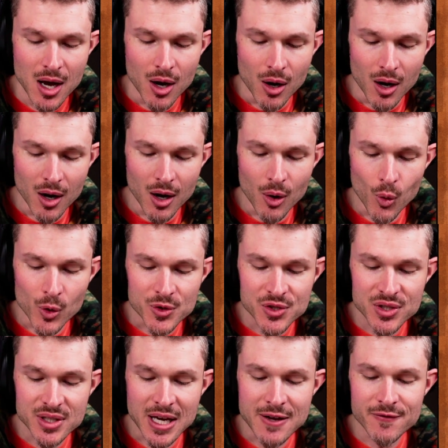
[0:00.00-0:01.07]
or
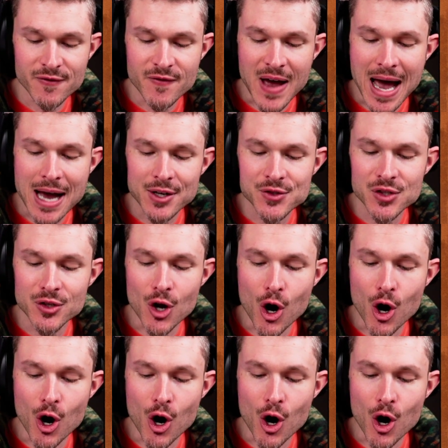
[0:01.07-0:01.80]
state facts and